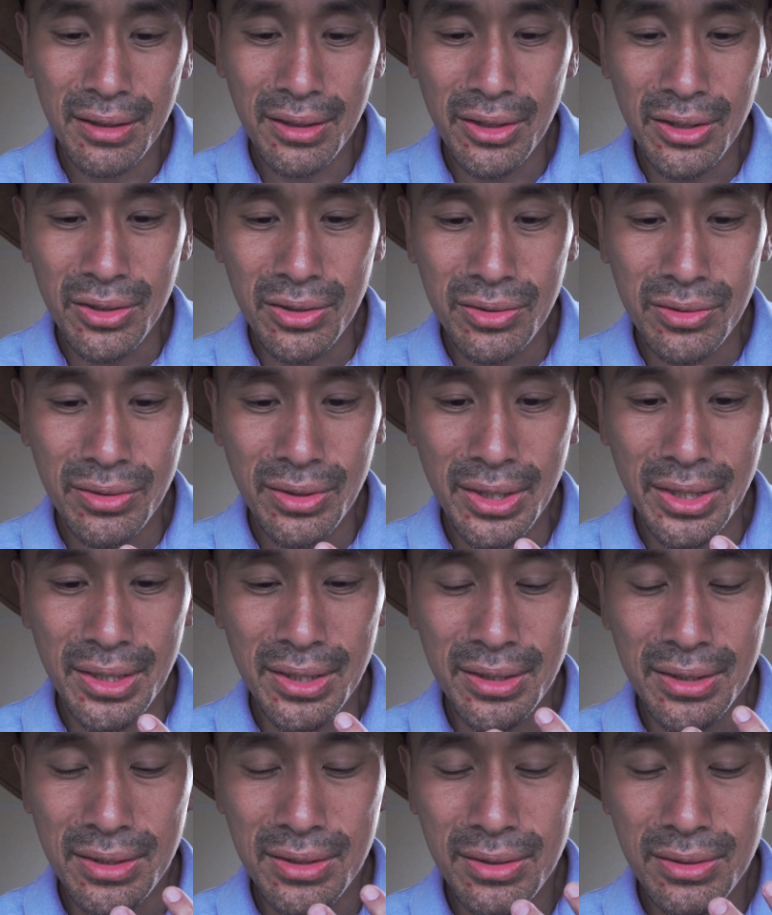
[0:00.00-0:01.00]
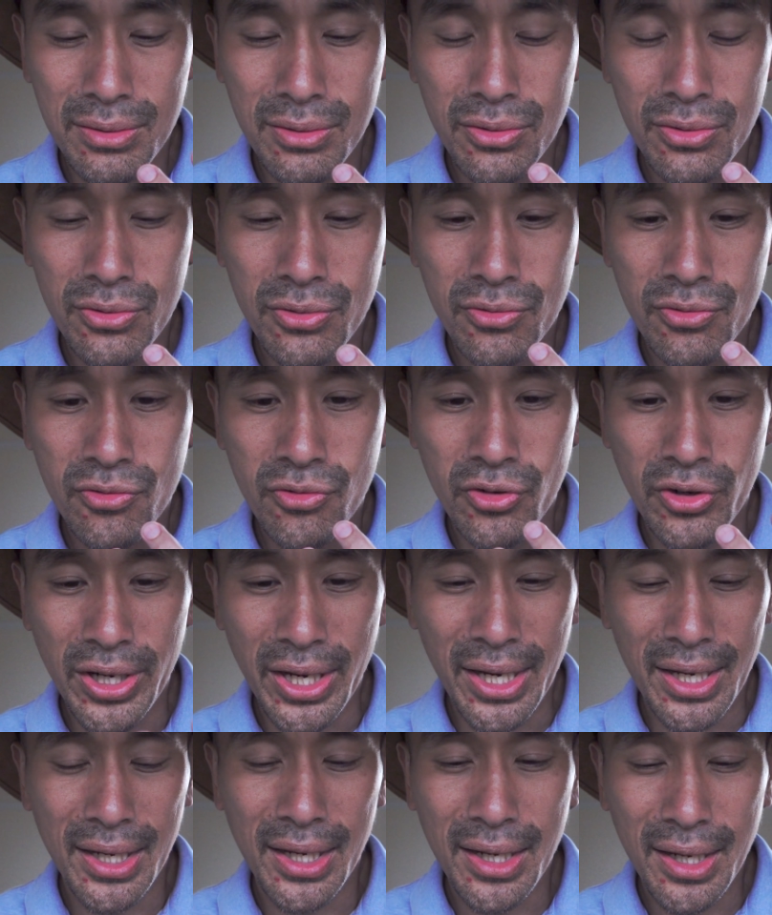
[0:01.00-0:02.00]
you know, is
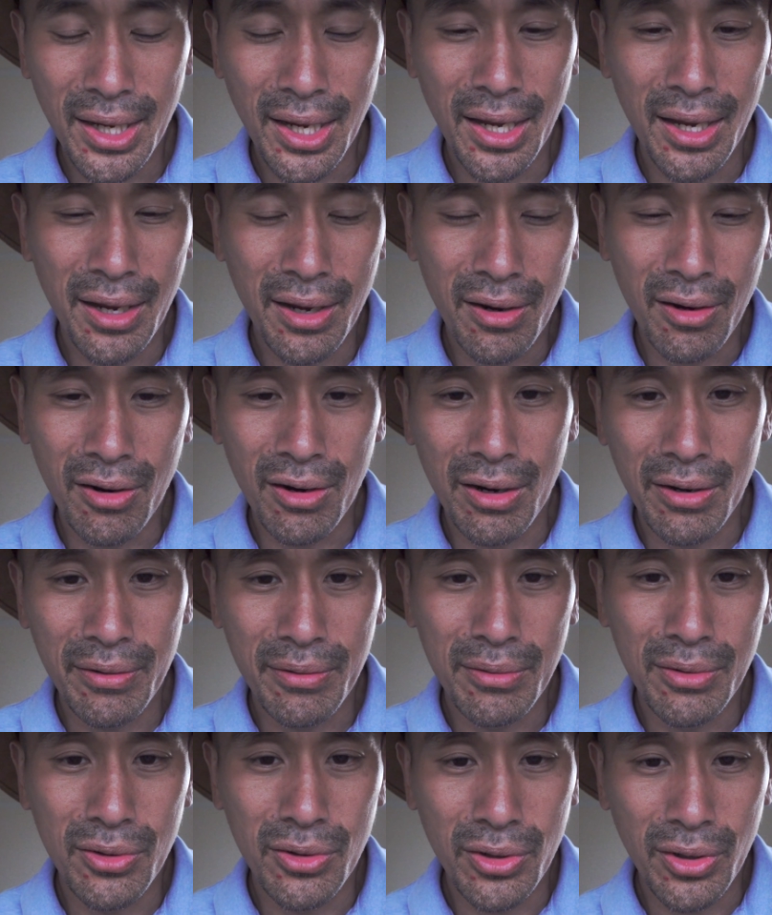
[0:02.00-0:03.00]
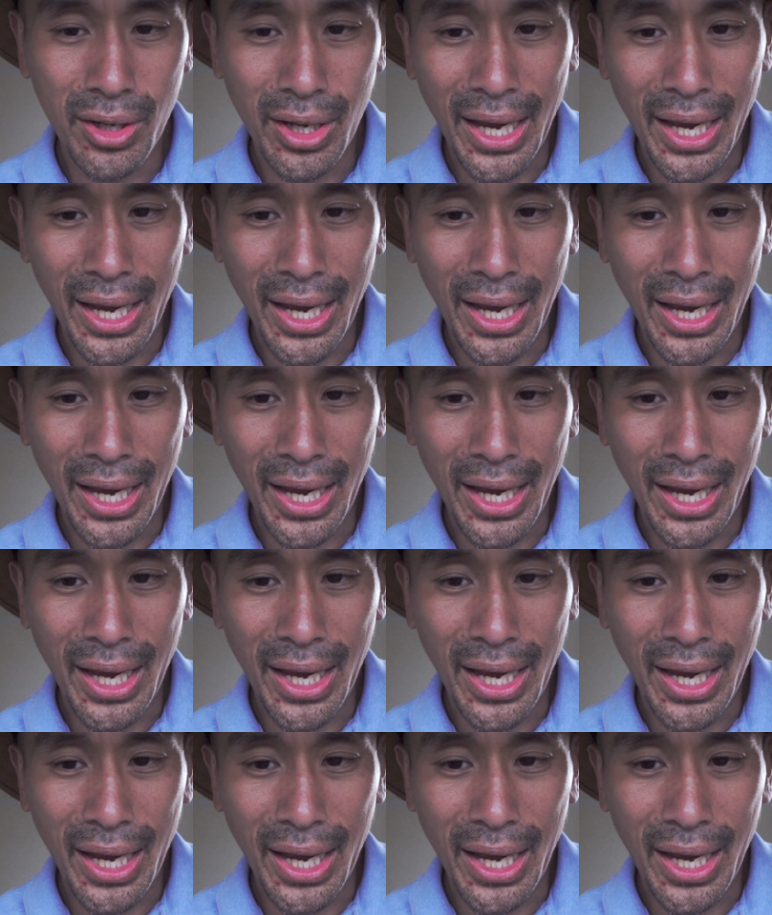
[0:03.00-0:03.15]
creating a hard